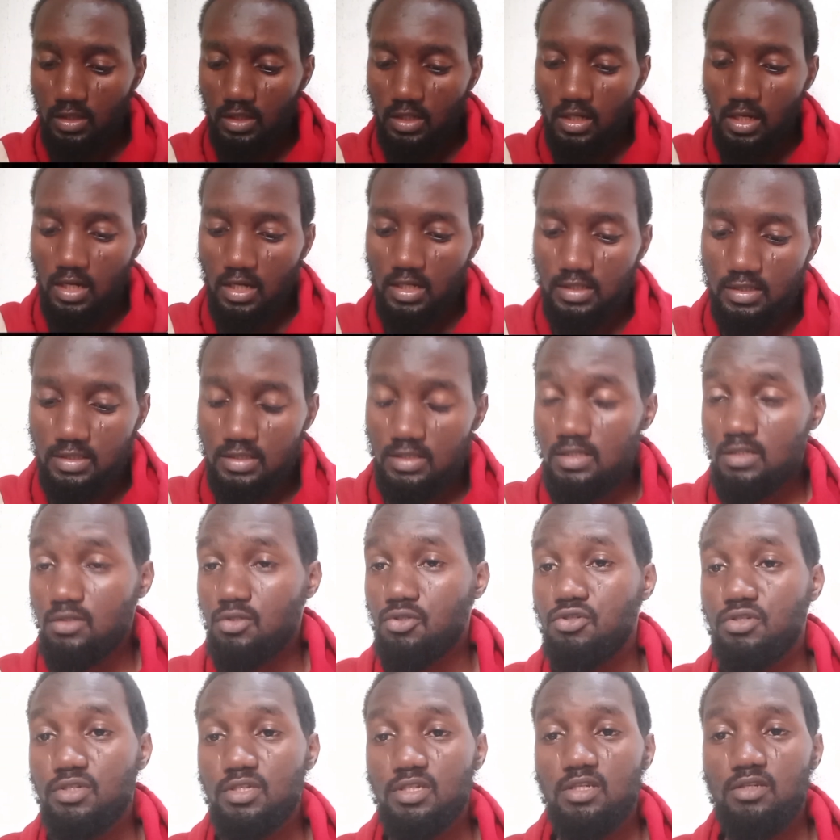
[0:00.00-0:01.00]
and
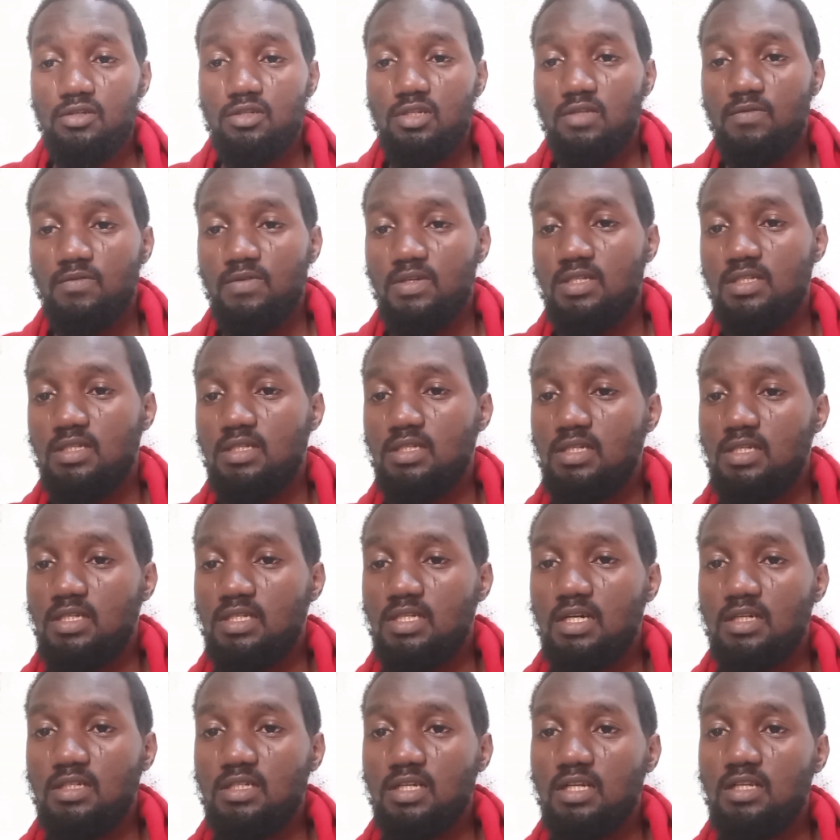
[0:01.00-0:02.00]
choosing the university is
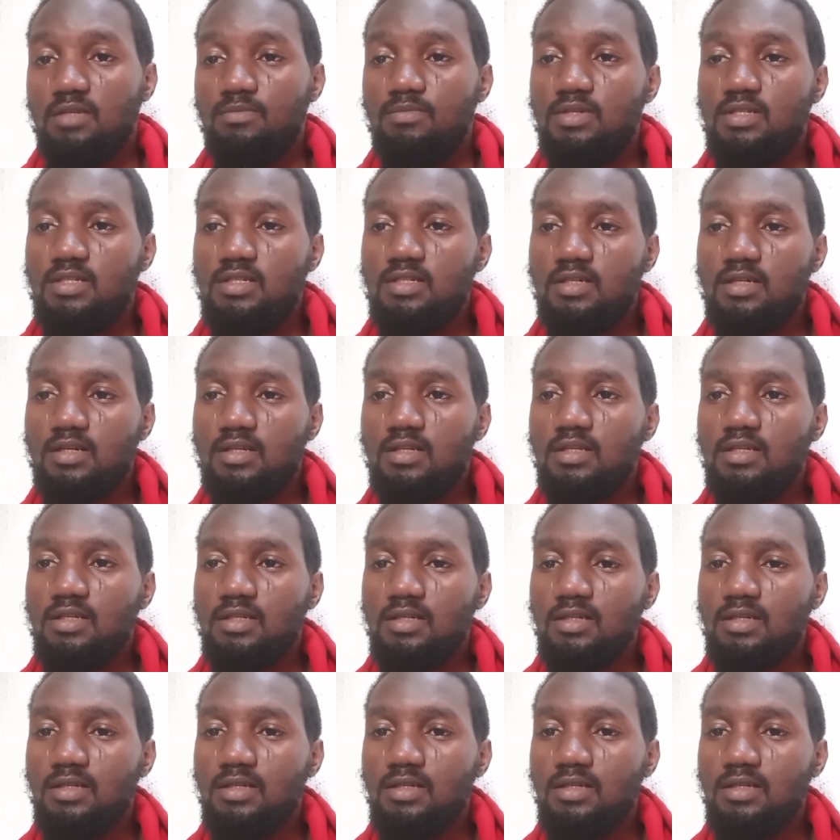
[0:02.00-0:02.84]
actually basically